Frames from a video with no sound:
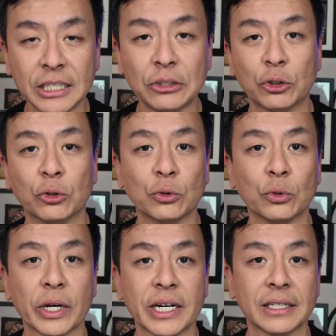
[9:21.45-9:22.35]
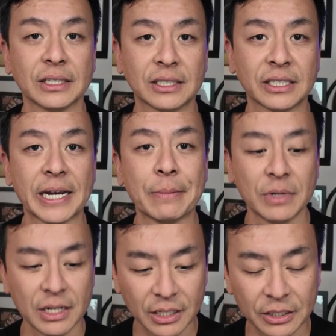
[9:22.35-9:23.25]
into uh, the
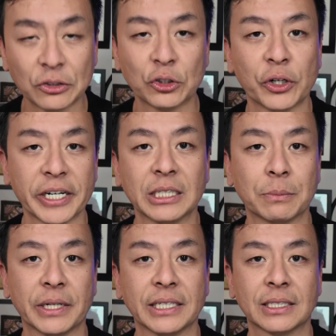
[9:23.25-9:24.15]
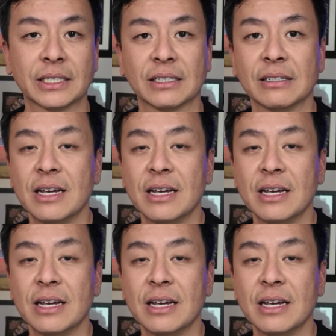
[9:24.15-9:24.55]
same constrained space